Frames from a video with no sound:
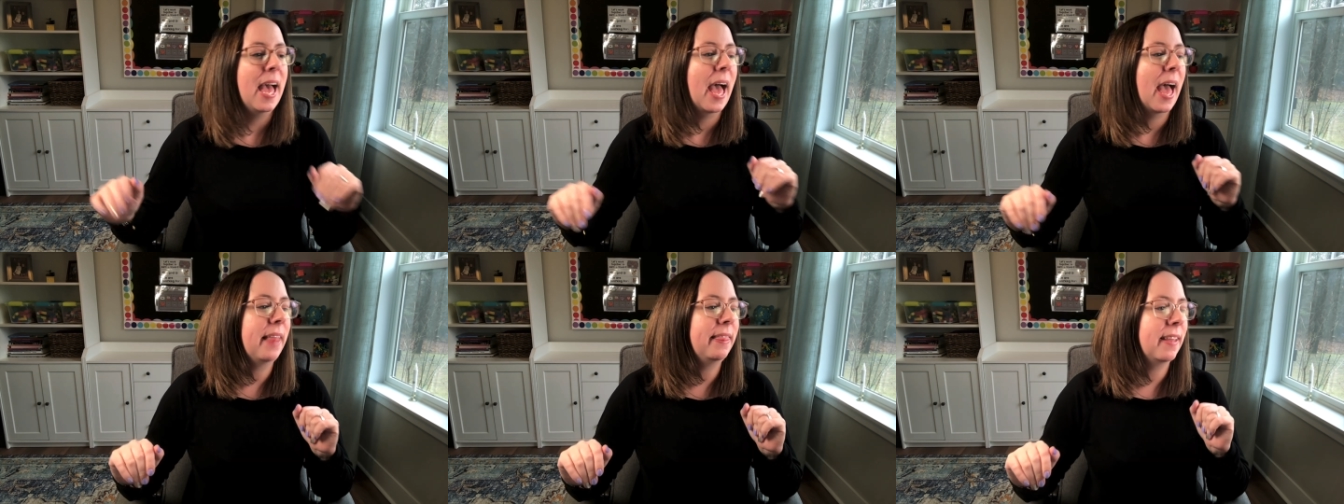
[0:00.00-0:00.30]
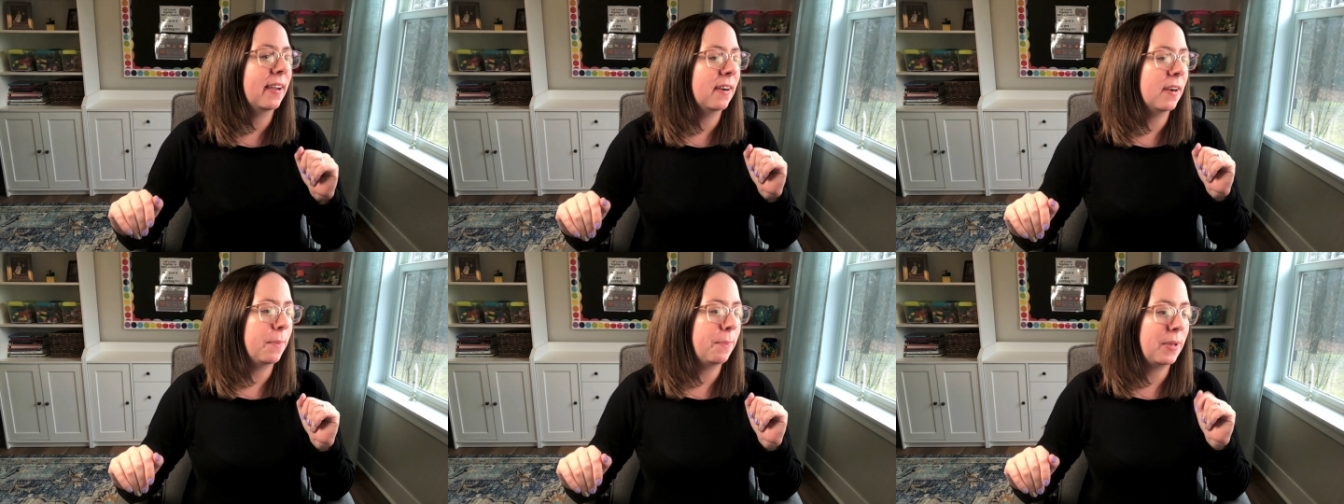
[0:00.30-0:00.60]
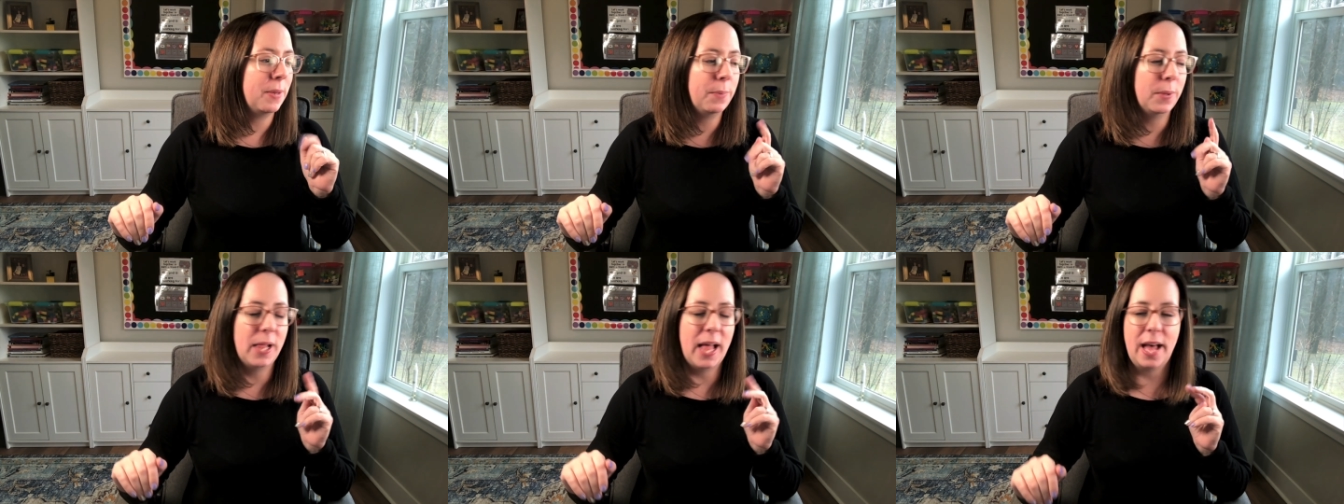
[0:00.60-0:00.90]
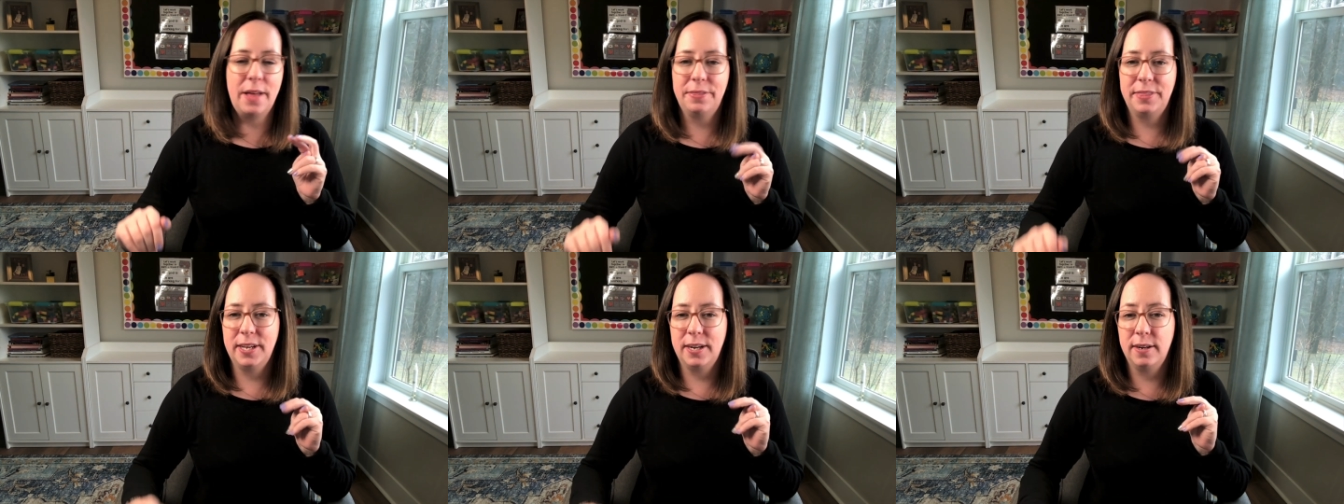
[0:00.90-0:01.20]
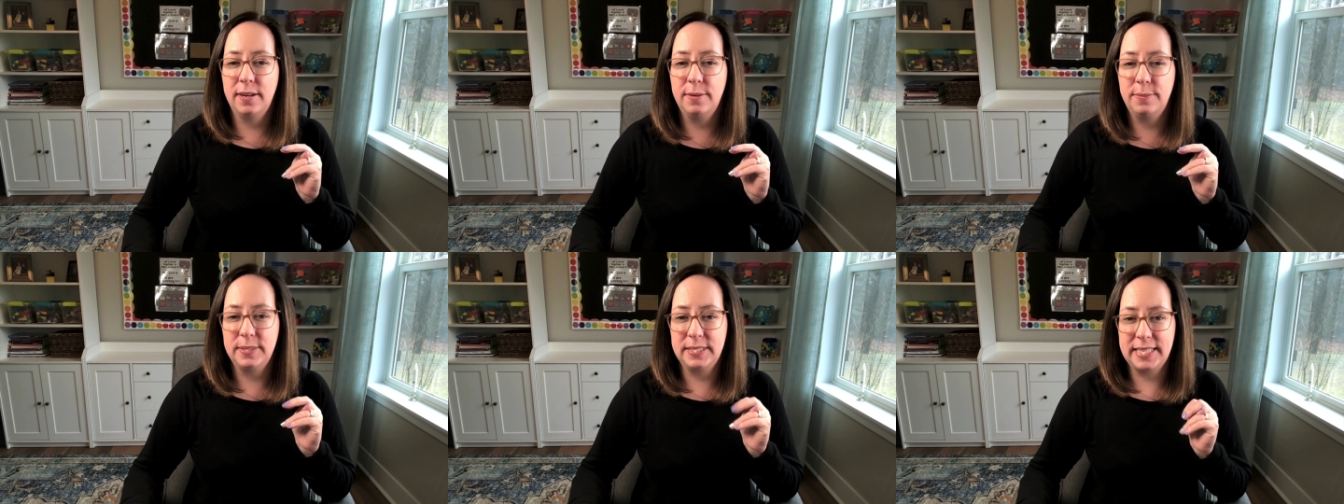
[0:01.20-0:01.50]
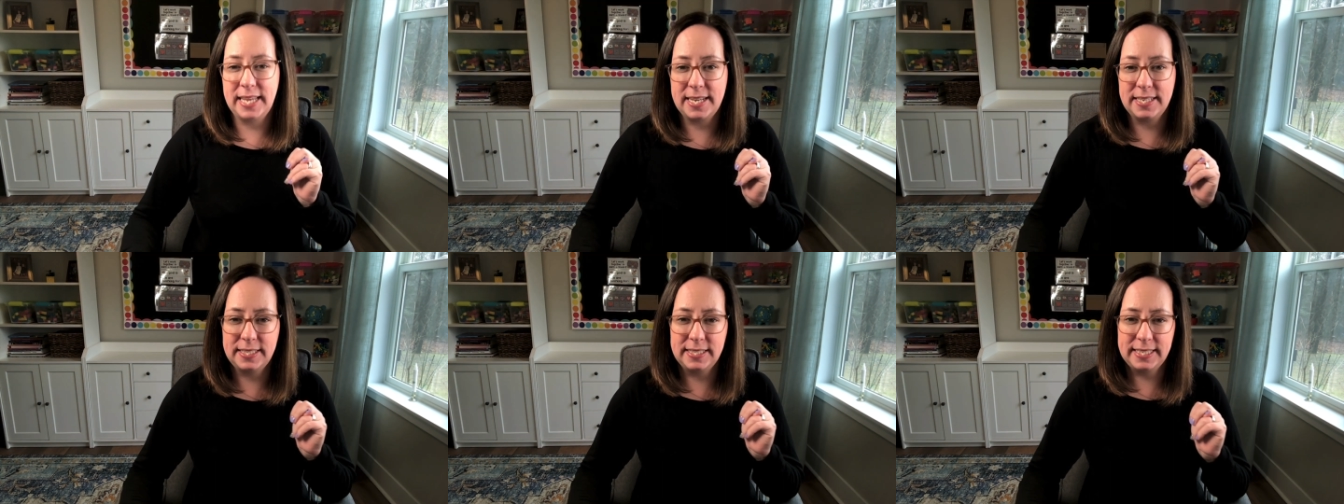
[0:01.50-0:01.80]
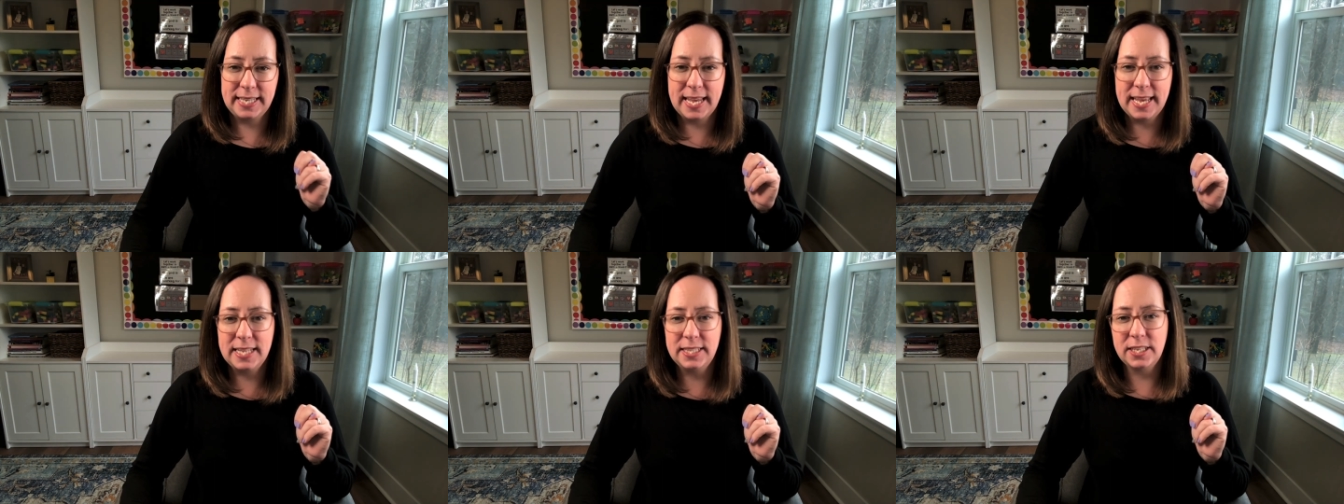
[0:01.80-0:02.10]
And there are people out there who will say,
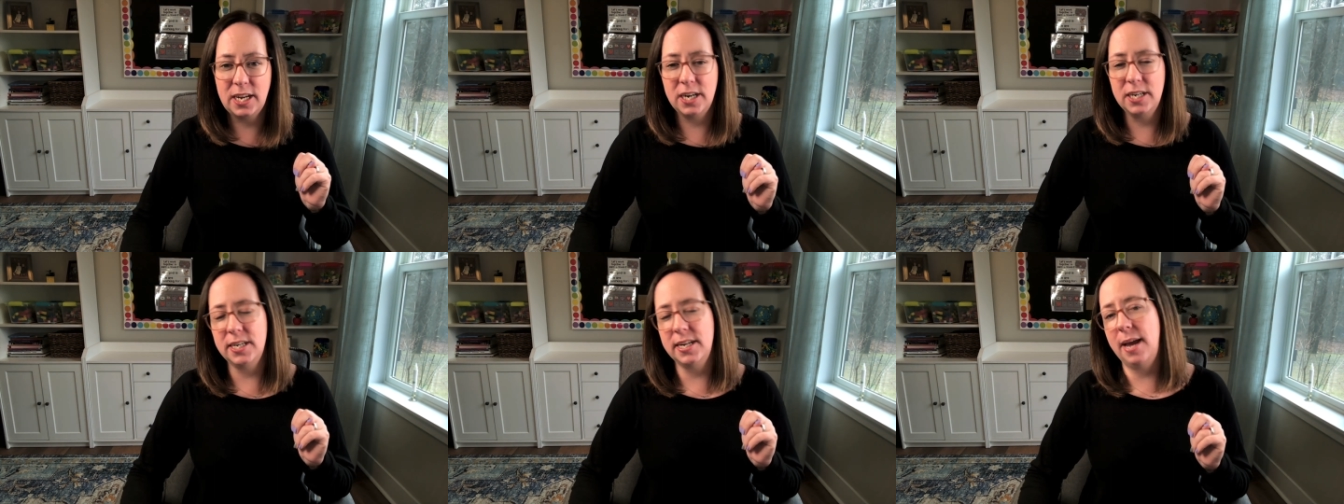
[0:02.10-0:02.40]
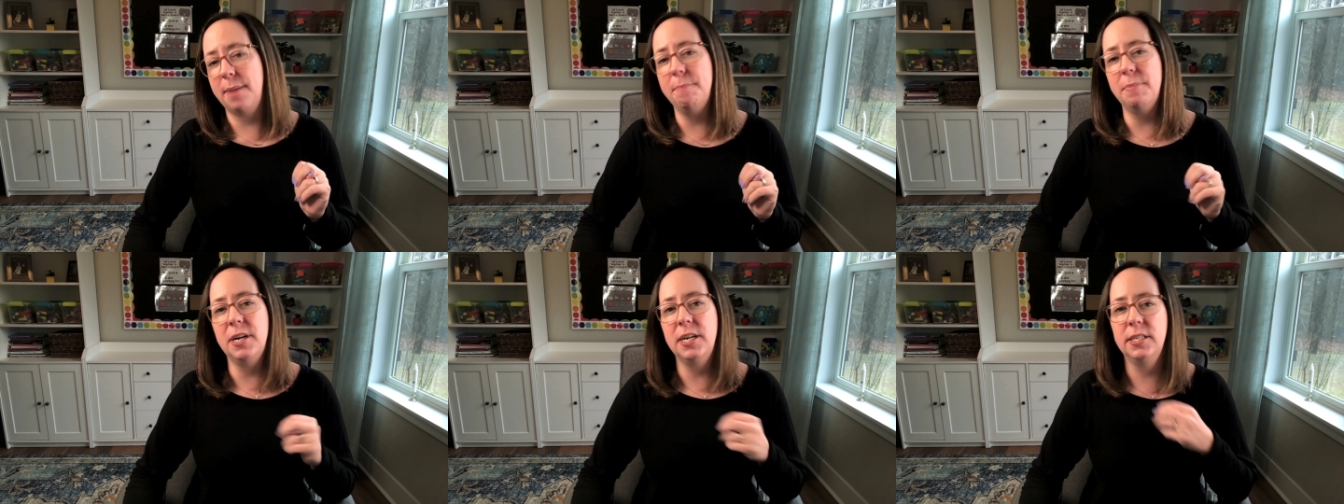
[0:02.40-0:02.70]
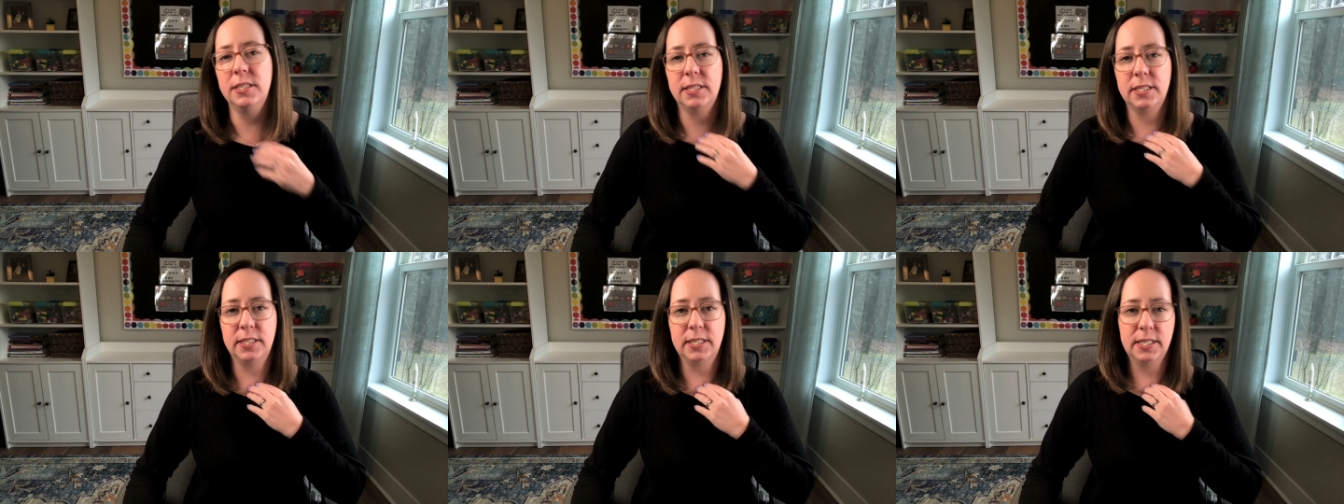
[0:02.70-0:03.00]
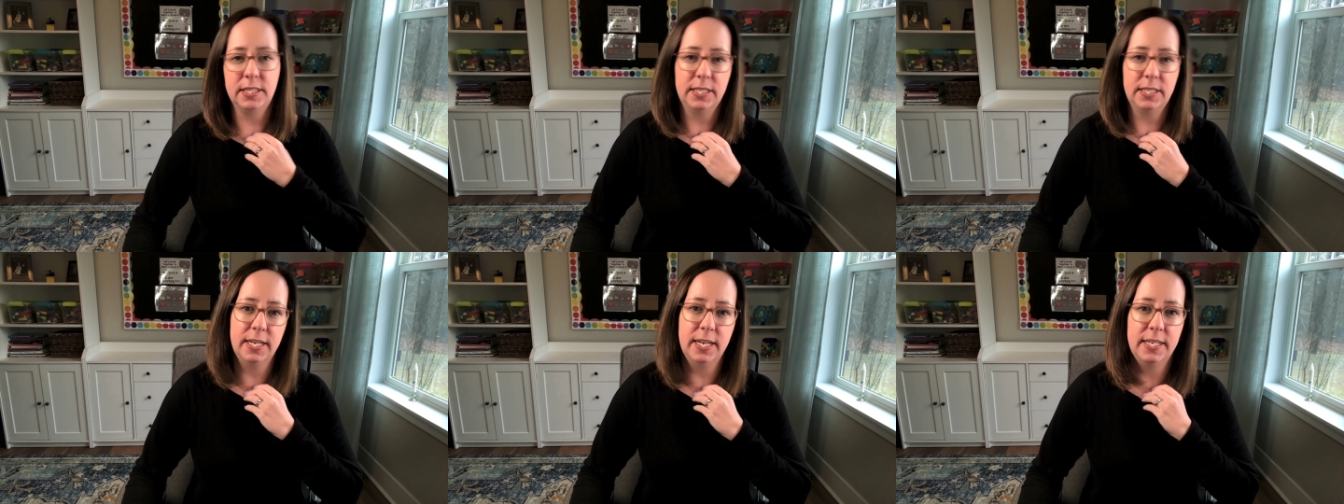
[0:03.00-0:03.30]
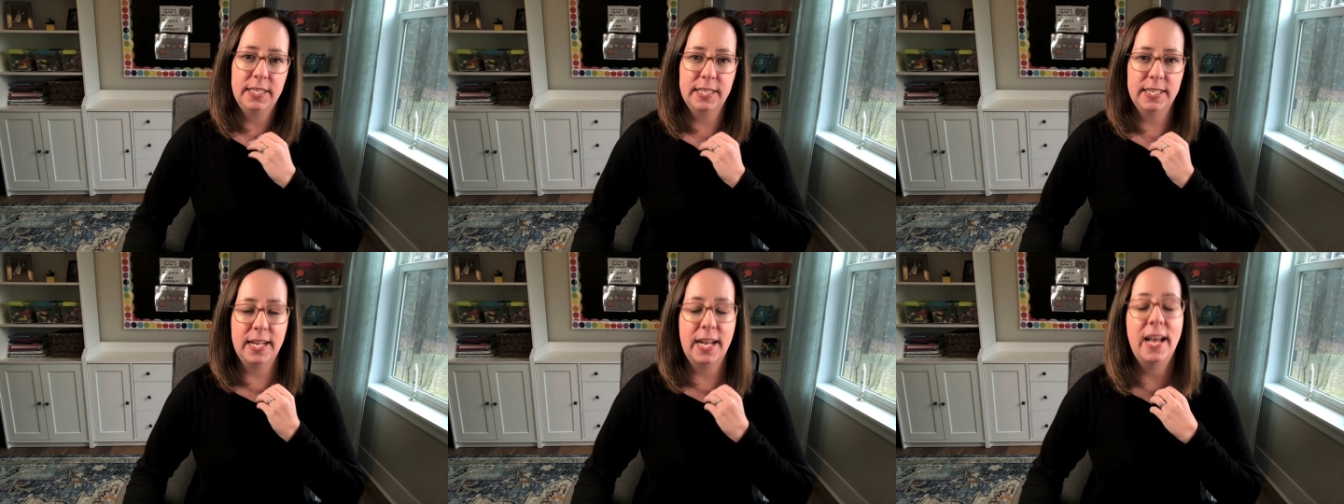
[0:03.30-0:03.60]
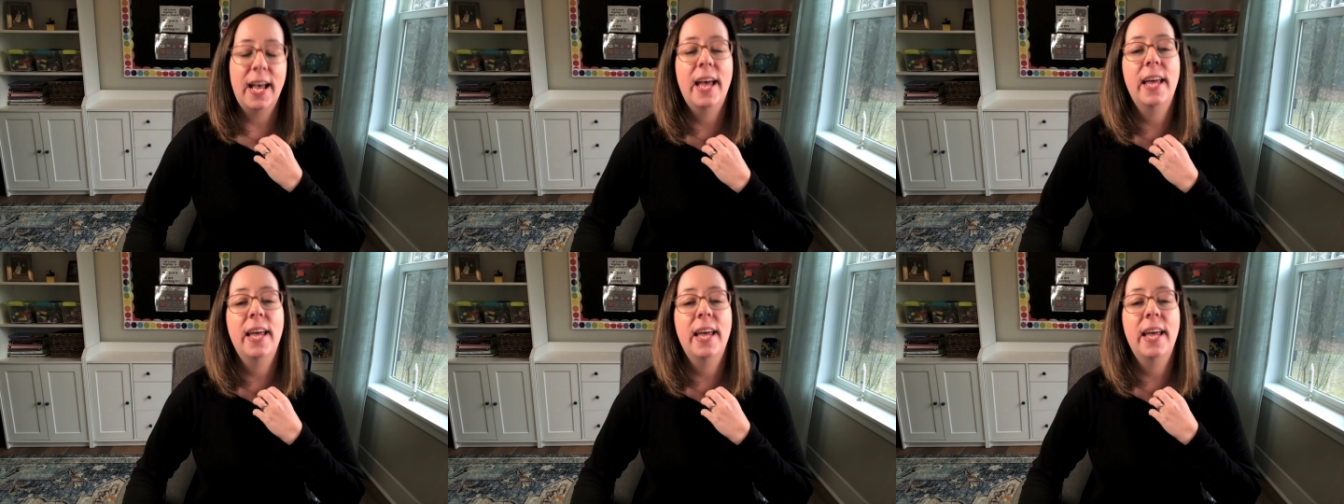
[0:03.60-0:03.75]
kids aren't numbers and da da da da da,